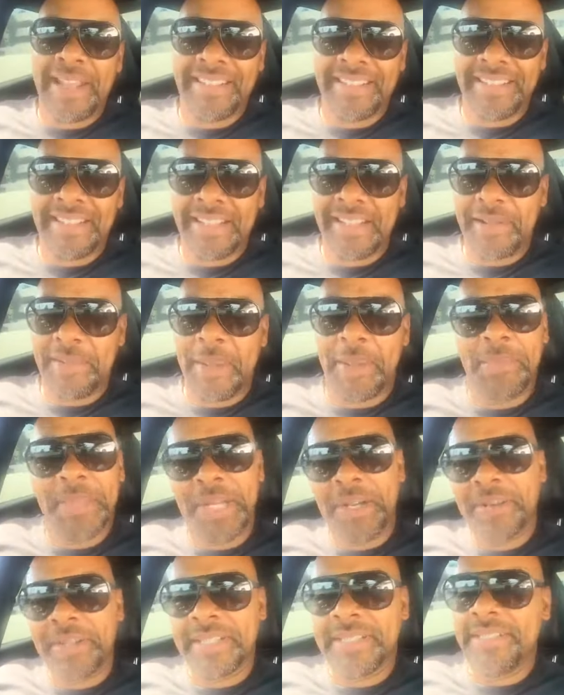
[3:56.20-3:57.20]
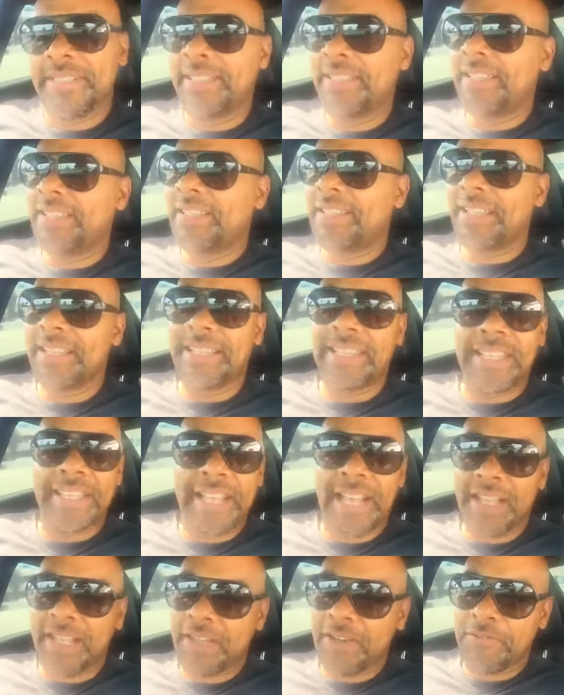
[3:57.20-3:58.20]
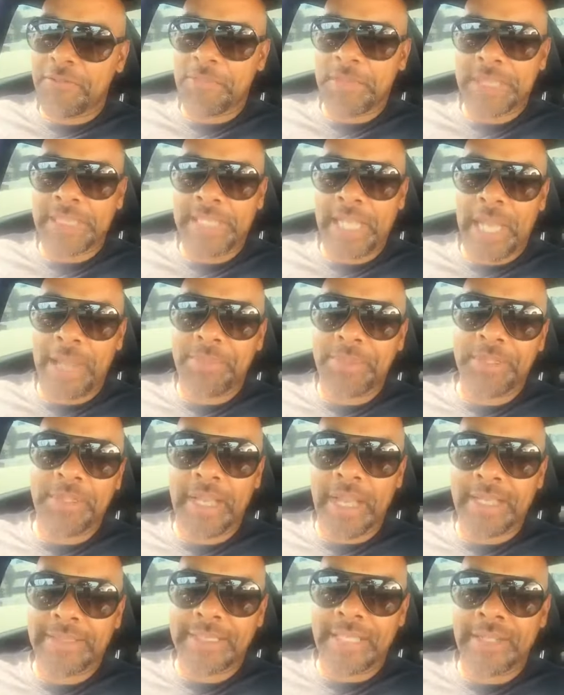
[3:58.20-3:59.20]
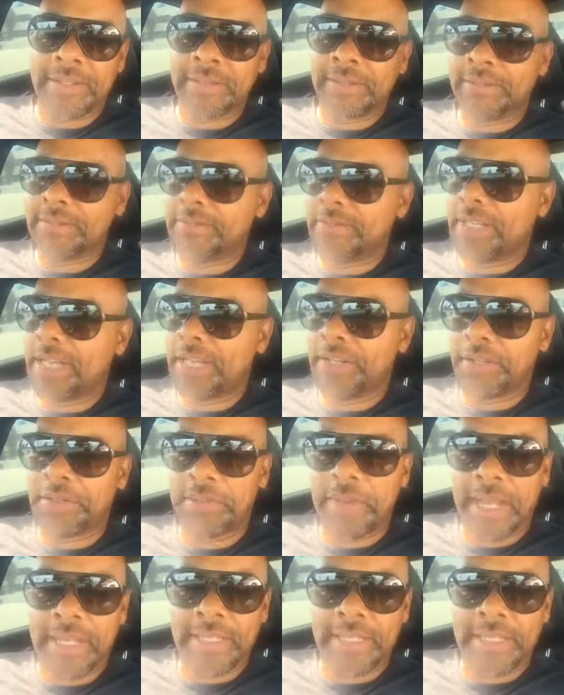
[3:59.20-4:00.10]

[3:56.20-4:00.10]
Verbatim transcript: it. Um, I'm learning. Again, I come from the top, you guys. I don't I don't write